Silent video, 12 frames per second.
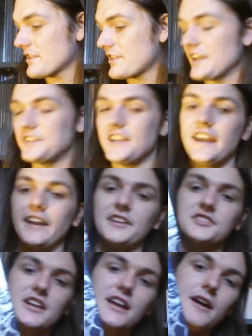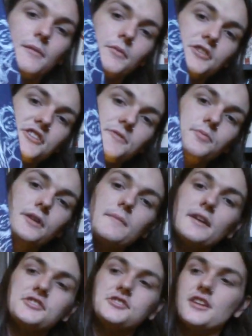satanic jam, which is pretty
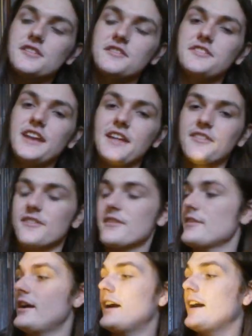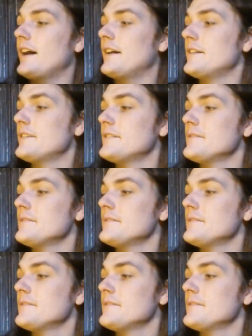much just death. Uh,